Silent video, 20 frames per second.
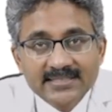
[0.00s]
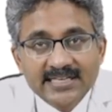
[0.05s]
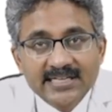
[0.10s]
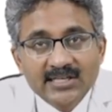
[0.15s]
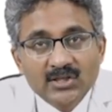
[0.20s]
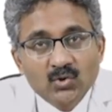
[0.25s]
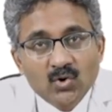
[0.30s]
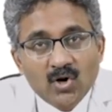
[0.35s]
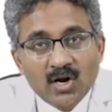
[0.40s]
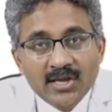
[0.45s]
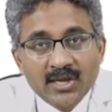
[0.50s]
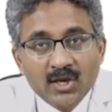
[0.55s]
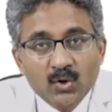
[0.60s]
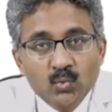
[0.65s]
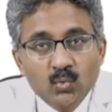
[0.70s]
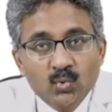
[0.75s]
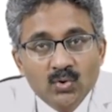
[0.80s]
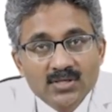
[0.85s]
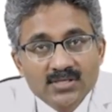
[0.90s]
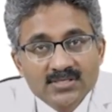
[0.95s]
into
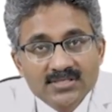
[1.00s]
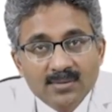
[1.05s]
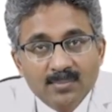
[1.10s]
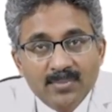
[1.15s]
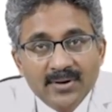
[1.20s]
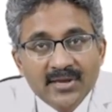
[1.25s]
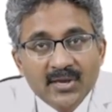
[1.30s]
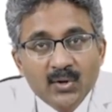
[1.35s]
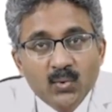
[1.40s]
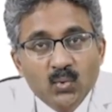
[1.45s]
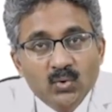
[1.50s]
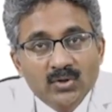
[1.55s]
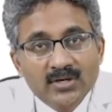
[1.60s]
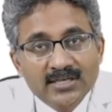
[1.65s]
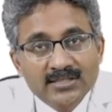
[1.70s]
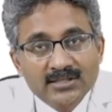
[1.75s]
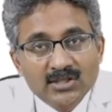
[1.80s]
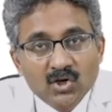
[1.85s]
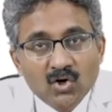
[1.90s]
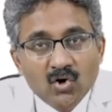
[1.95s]
acute, subacute
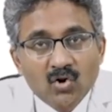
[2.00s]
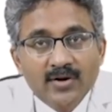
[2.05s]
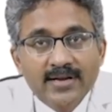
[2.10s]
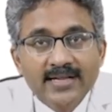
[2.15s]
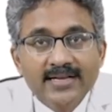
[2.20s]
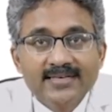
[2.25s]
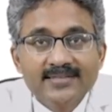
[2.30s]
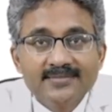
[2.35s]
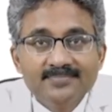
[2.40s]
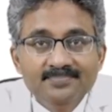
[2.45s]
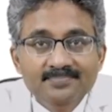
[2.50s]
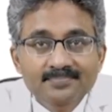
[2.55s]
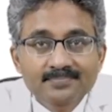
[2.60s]
and chronic.